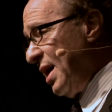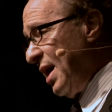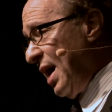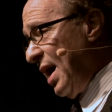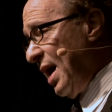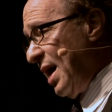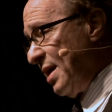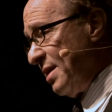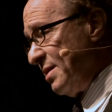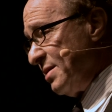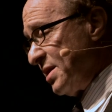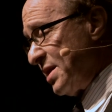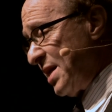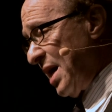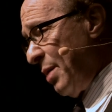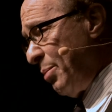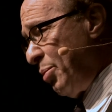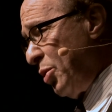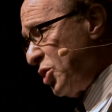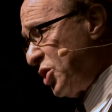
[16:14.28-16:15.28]
It's
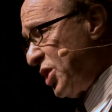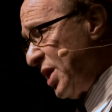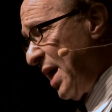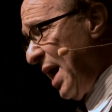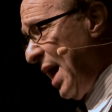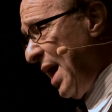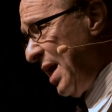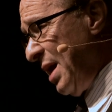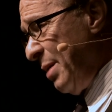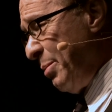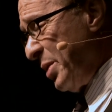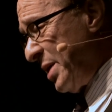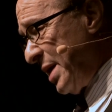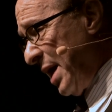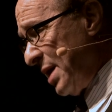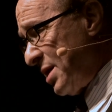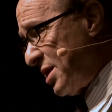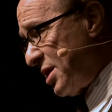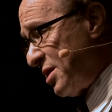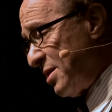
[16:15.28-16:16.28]
now pushing 80, but
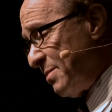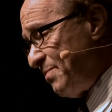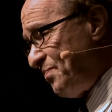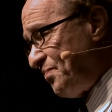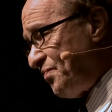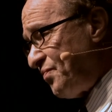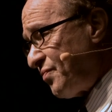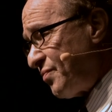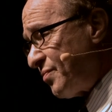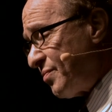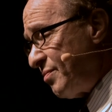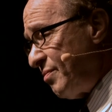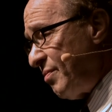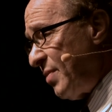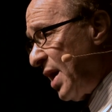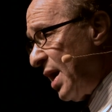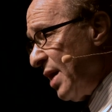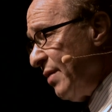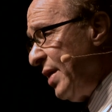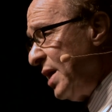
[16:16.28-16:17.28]
that's
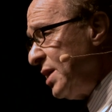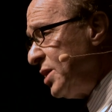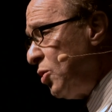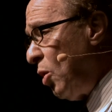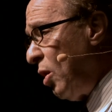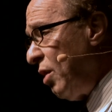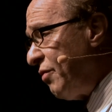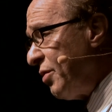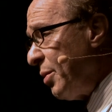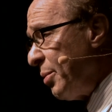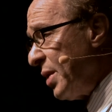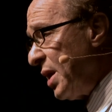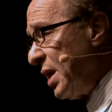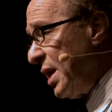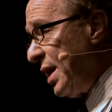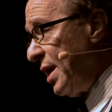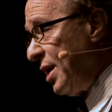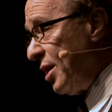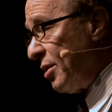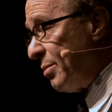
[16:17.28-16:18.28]
all from the
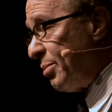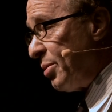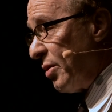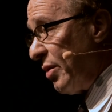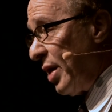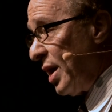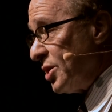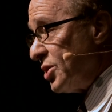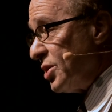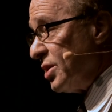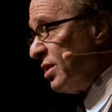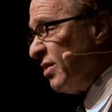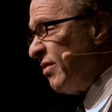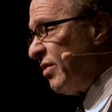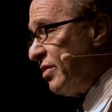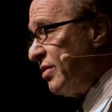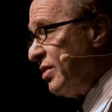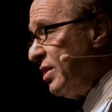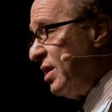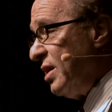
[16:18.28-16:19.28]
linear progression
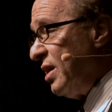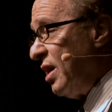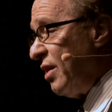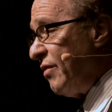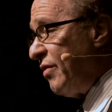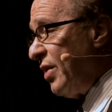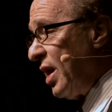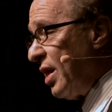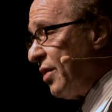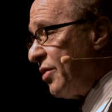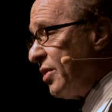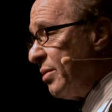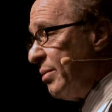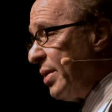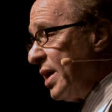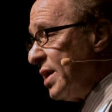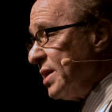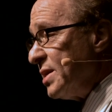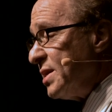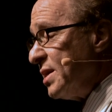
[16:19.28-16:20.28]
of health and
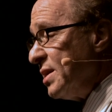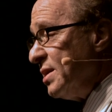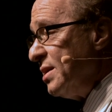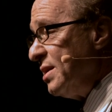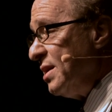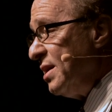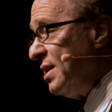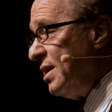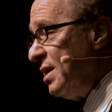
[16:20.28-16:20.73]
medicine.